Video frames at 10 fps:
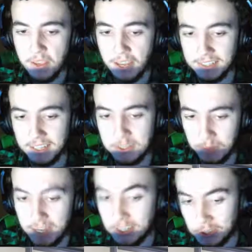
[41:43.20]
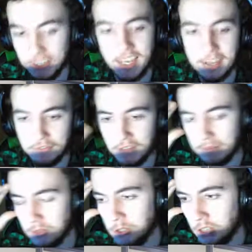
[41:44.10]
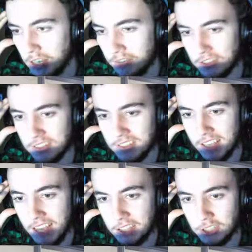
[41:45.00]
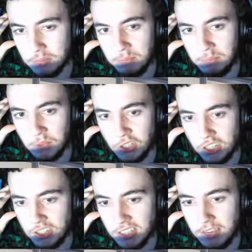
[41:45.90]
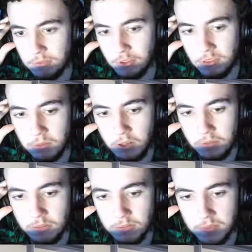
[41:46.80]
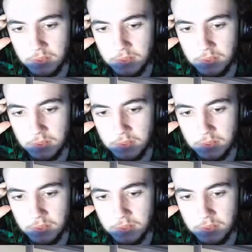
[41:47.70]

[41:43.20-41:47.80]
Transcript: And that's why I just saved. I'm not sure if it's... Should I save during the poem?